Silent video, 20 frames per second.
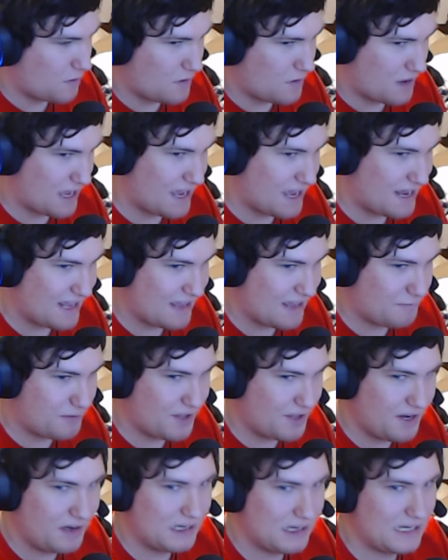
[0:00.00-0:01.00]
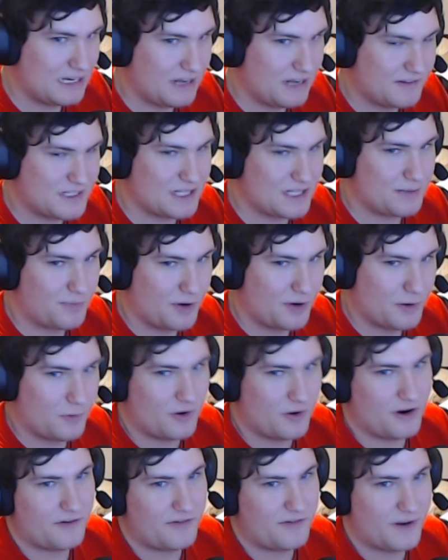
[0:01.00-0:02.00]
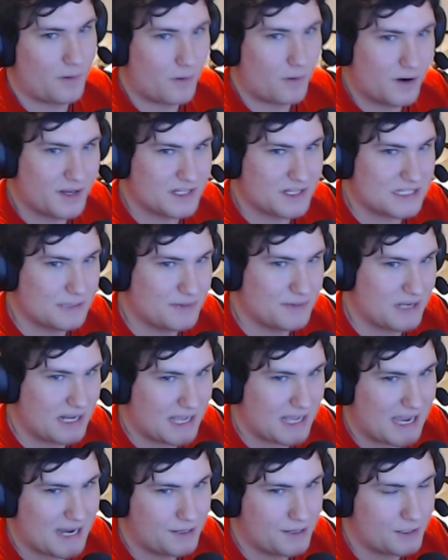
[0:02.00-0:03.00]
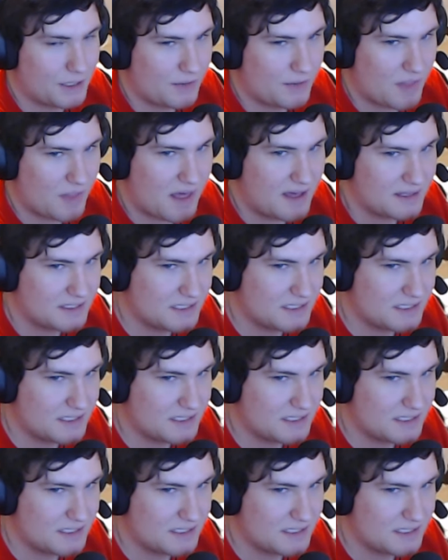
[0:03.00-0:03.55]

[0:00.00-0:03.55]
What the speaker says: I played it enough to the point where if I wanted something, I got it unlocked.